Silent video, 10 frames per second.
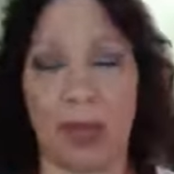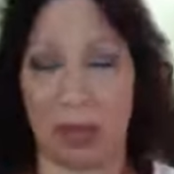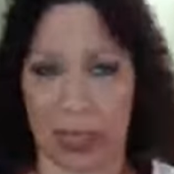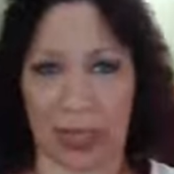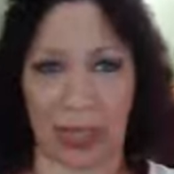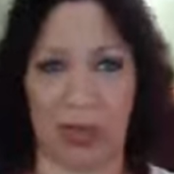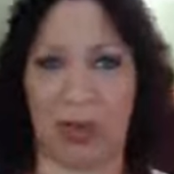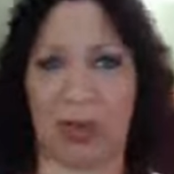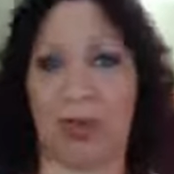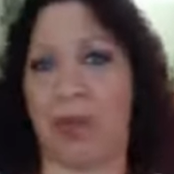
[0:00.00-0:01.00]
You know, like
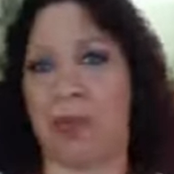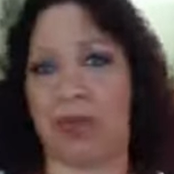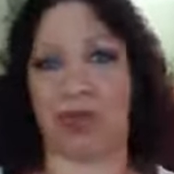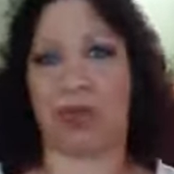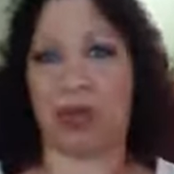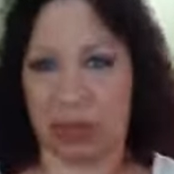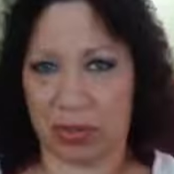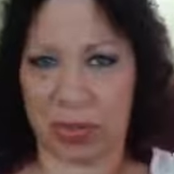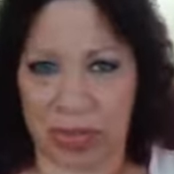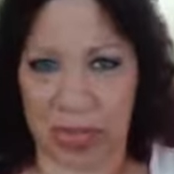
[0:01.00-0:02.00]
you open your door and
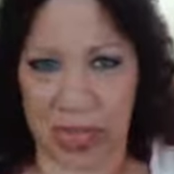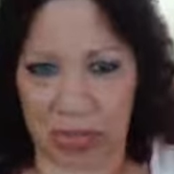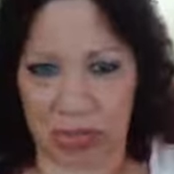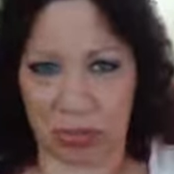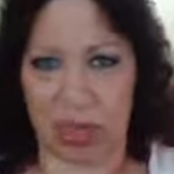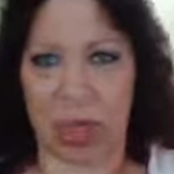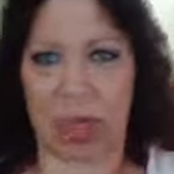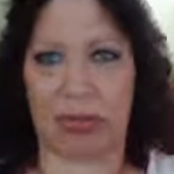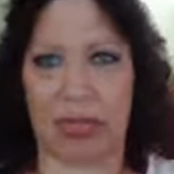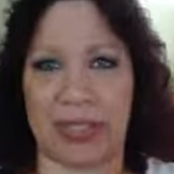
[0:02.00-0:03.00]
there's a little
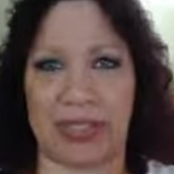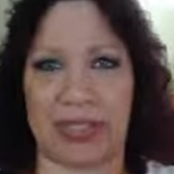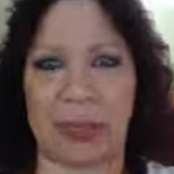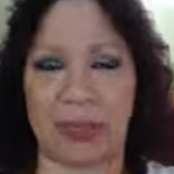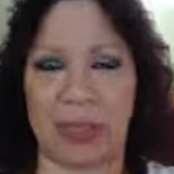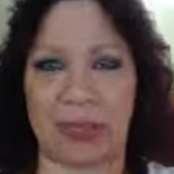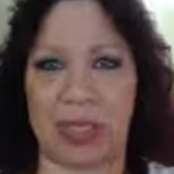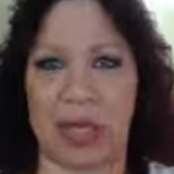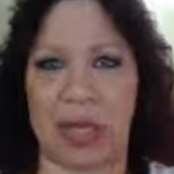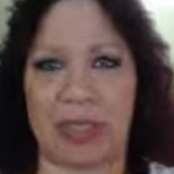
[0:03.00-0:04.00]
concrete step
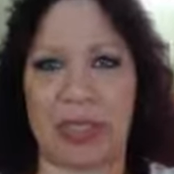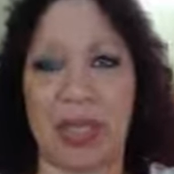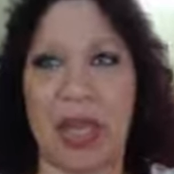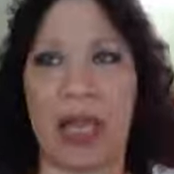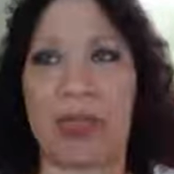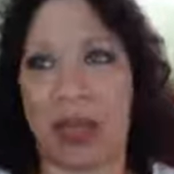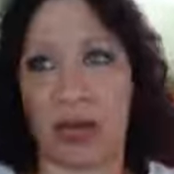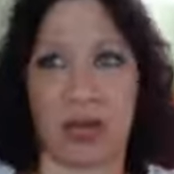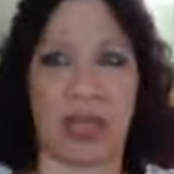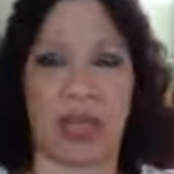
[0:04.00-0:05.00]
sometimes, and that
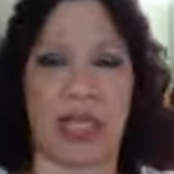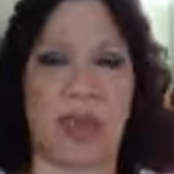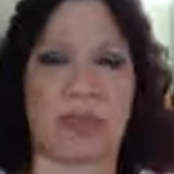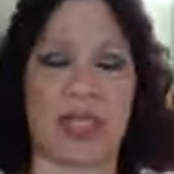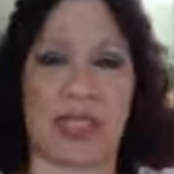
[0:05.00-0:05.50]
you're looking up